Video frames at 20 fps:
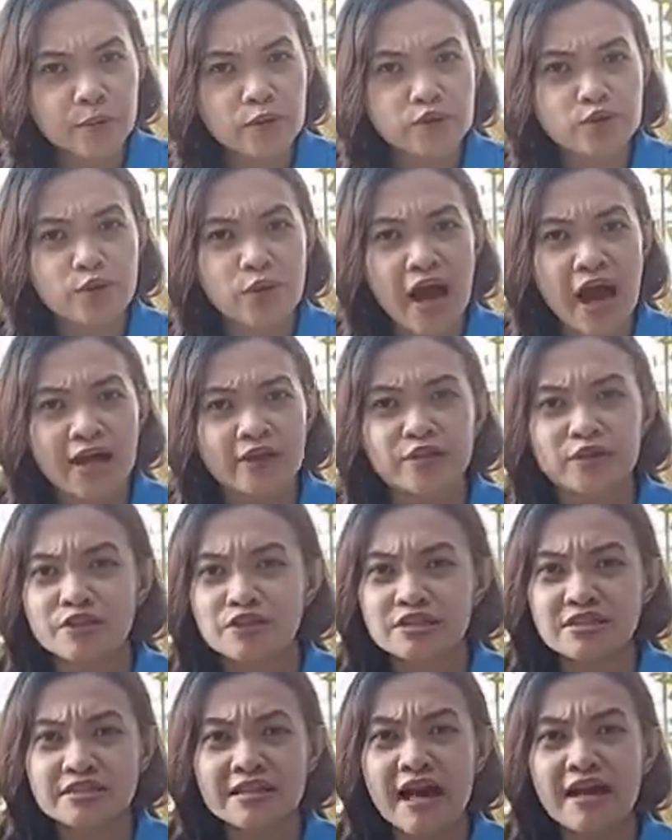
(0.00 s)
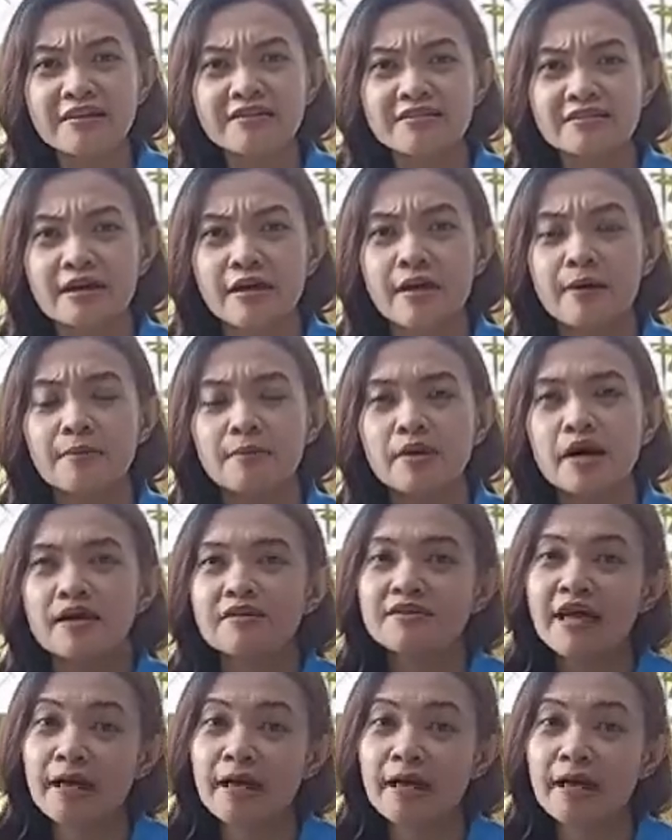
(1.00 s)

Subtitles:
able to understand them,